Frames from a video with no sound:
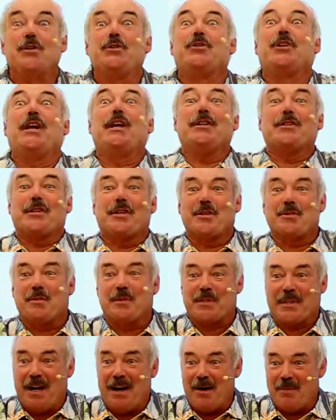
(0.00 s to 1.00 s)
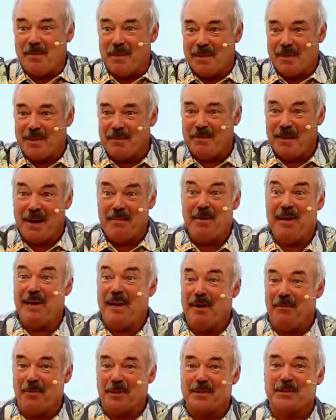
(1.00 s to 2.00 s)
Jesus was there with him. I mean,
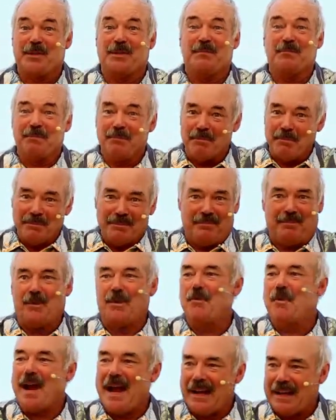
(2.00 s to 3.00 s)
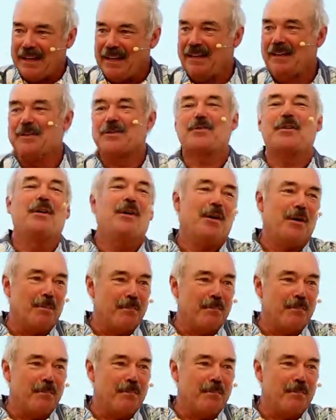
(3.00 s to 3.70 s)
it was a miraculous,